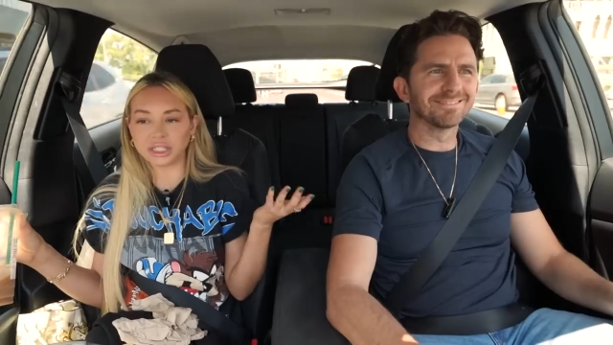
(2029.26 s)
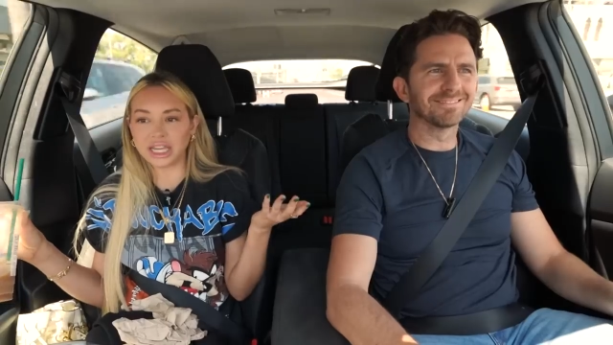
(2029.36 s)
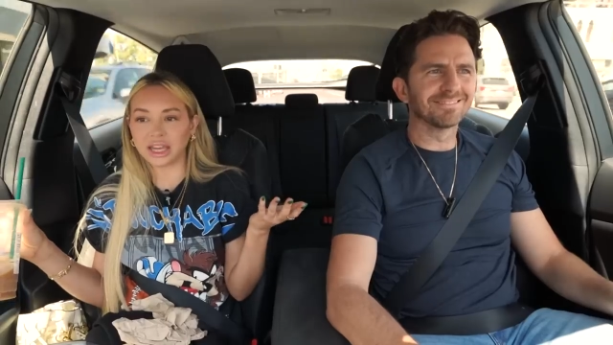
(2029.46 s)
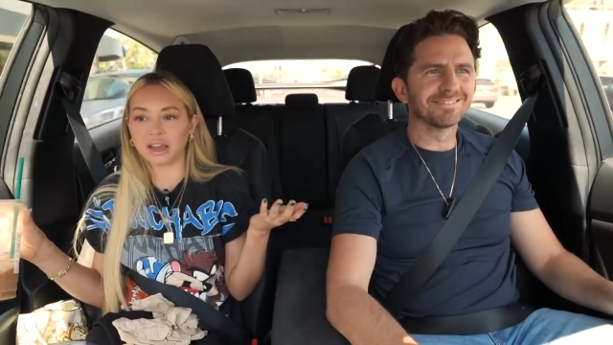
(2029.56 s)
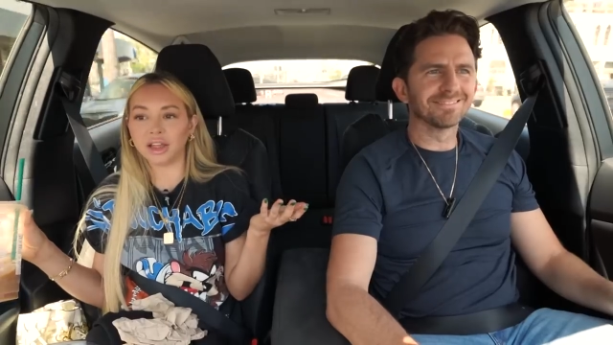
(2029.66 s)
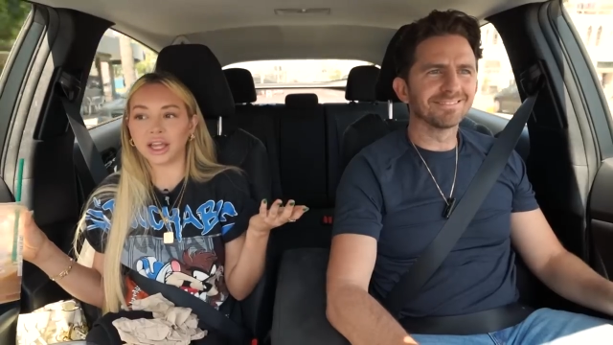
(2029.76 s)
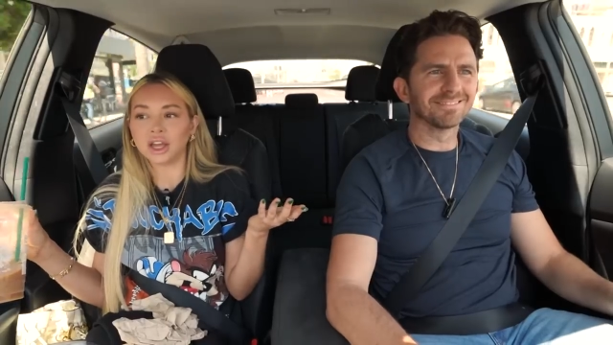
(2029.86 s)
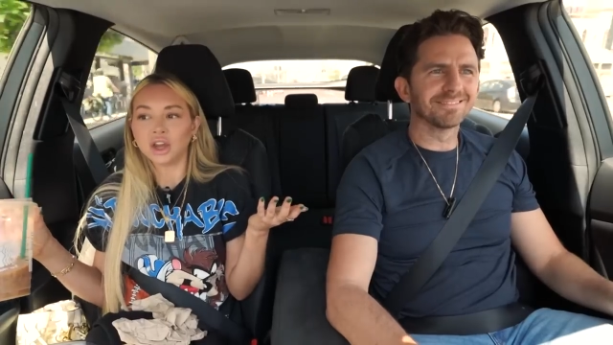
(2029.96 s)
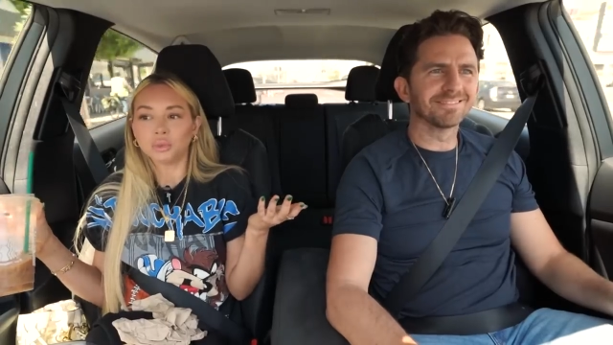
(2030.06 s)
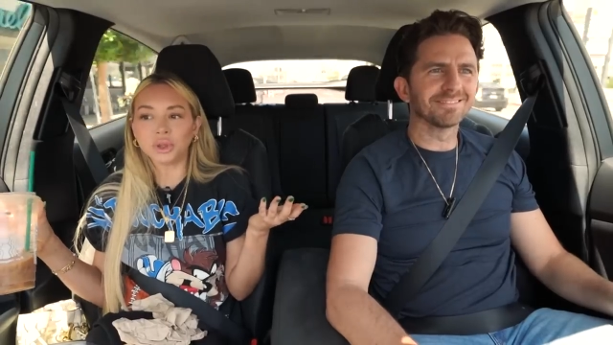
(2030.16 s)
Speaker 1: was thinking. Like
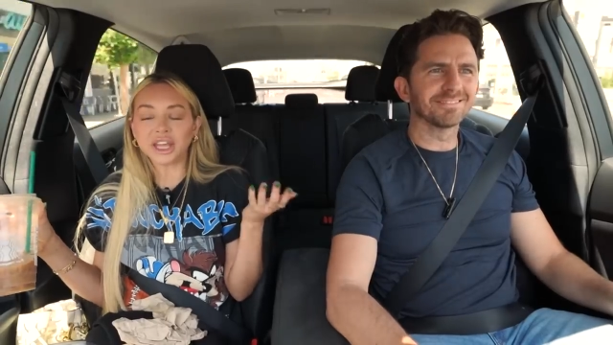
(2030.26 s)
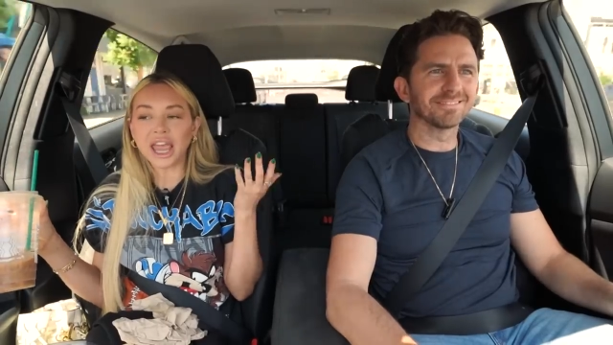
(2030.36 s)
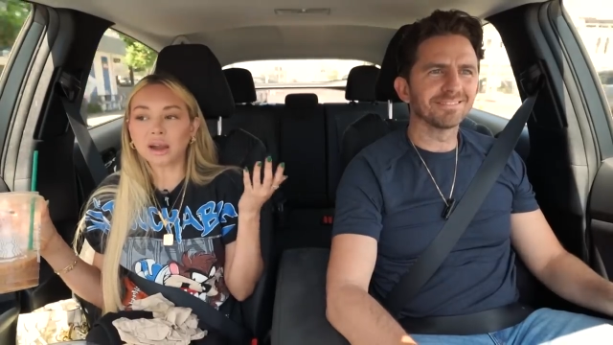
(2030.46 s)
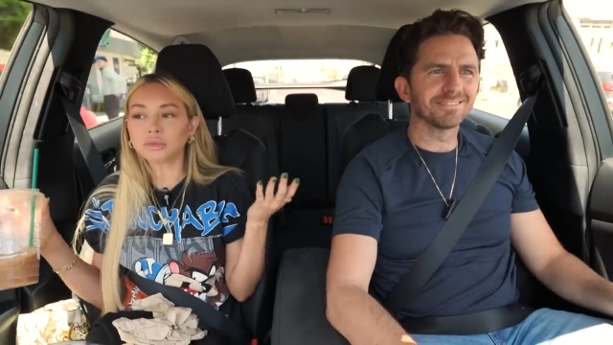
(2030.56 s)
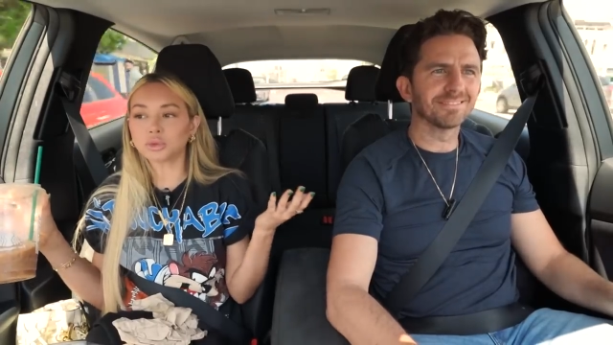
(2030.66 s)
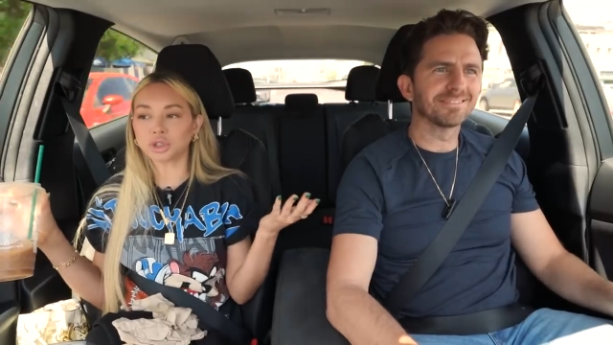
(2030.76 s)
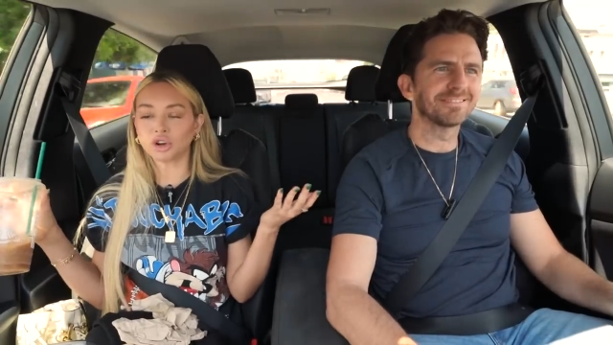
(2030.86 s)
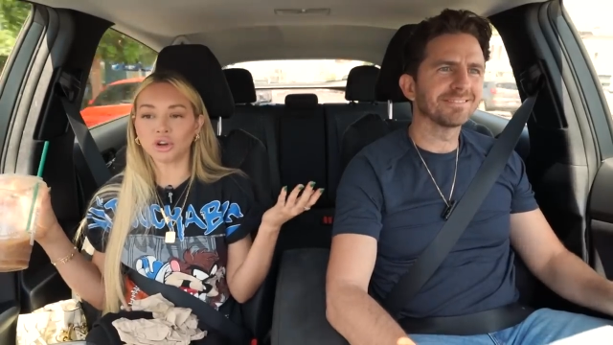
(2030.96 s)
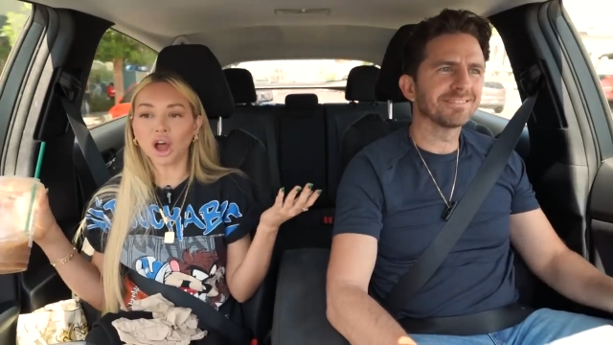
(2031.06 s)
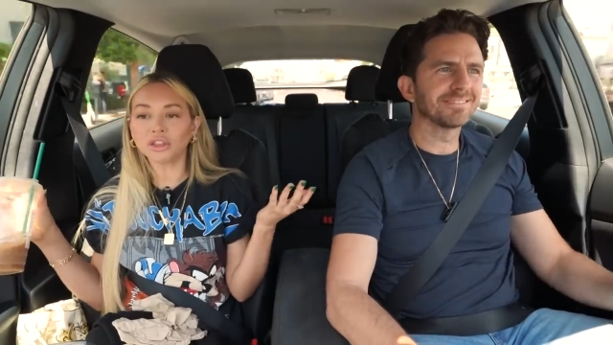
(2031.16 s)
when the cameras would
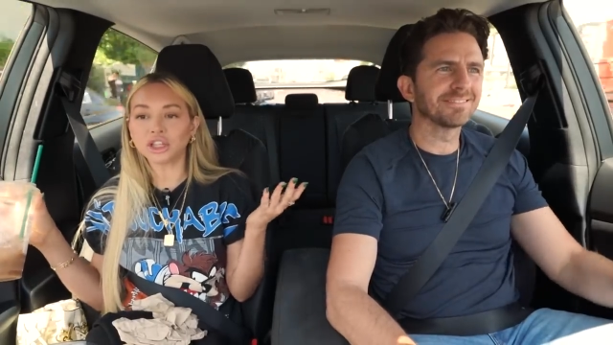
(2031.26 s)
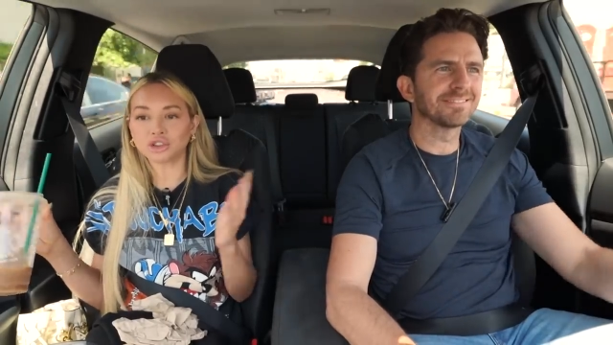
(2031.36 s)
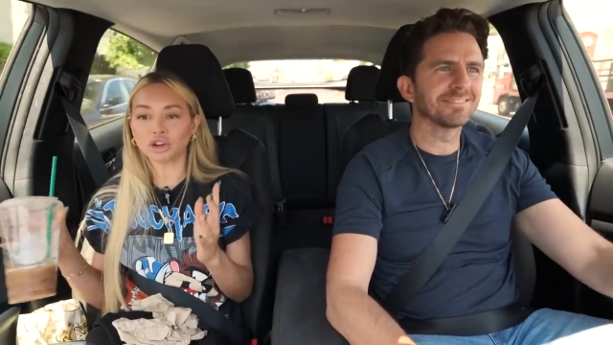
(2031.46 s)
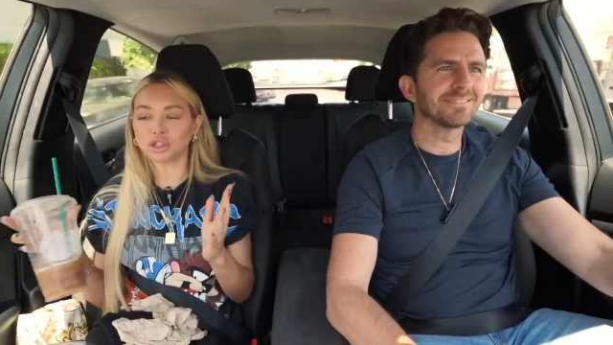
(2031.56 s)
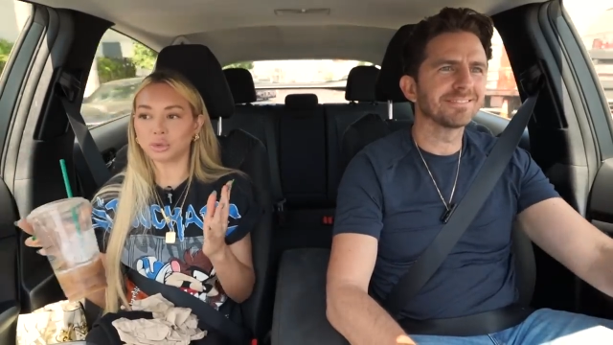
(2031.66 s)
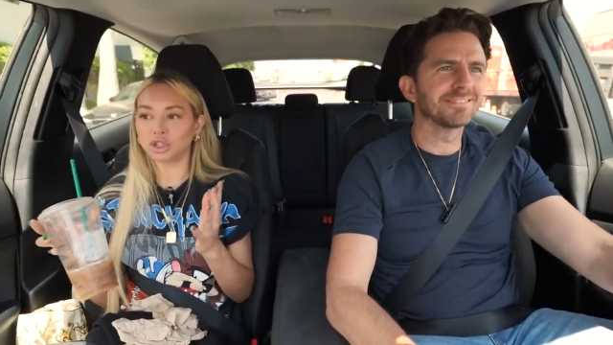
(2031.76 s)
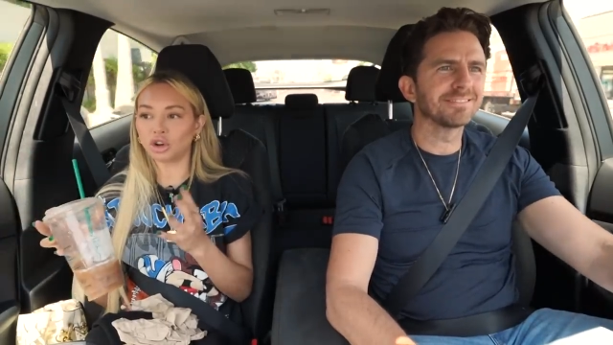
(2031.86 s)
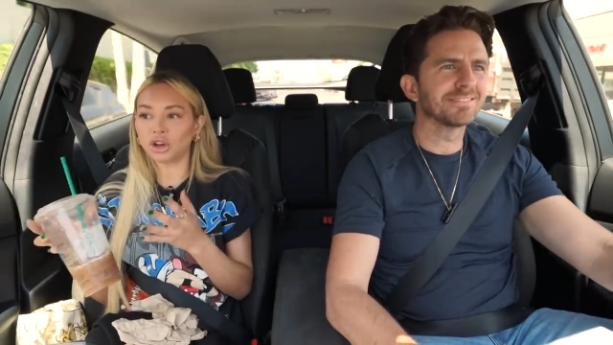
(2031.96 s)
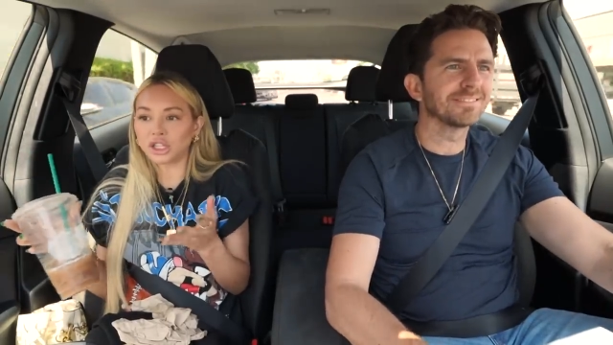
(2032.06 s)
turn on, these girls would turn